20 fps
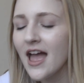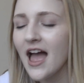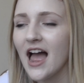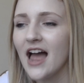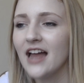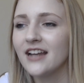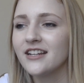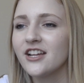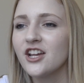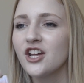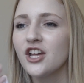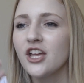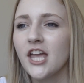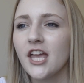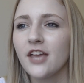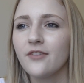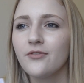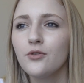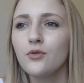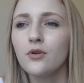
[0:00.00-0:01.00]
and
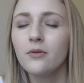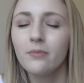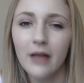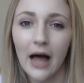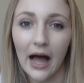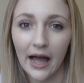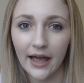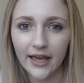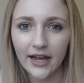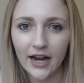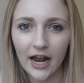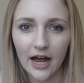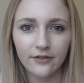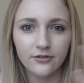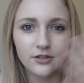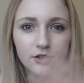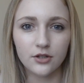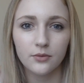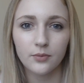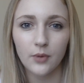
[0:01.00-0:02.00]
if you apply it
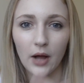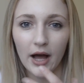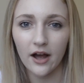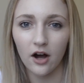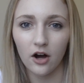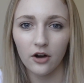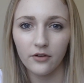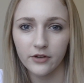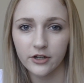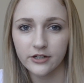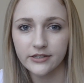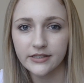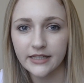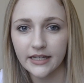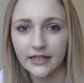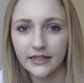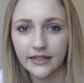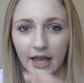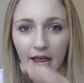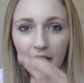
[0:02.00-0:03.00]
after you apply all of your
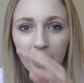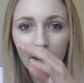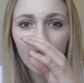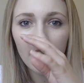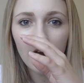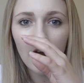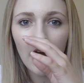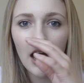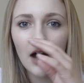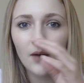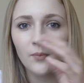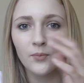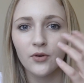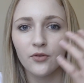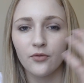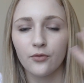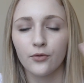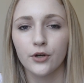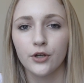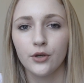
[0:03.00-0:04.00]
skincare,
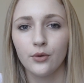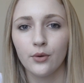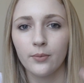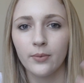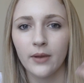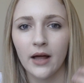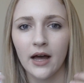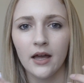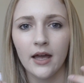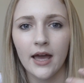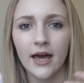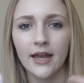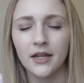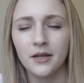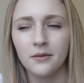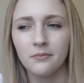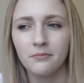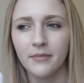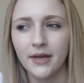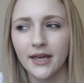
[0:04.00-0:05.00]
before you apply
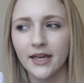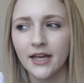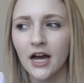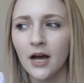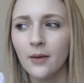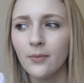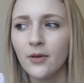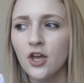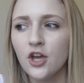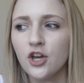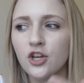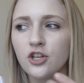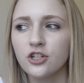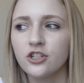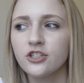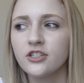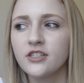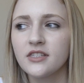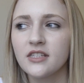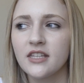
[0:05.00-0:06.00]
any makeup,
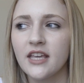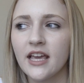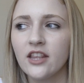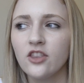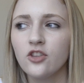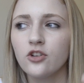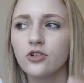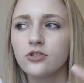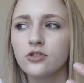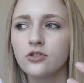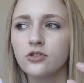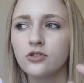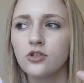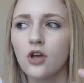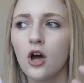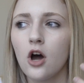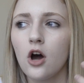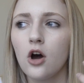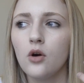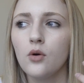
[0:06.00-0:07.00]
your skin looks
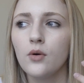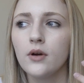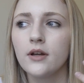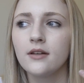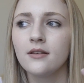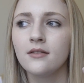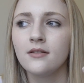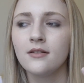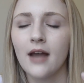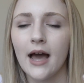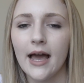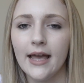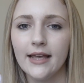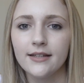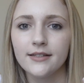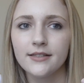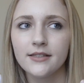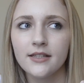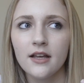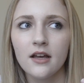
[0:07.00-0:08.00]
so
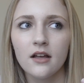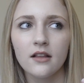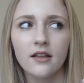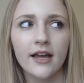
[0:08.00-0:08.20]
nice.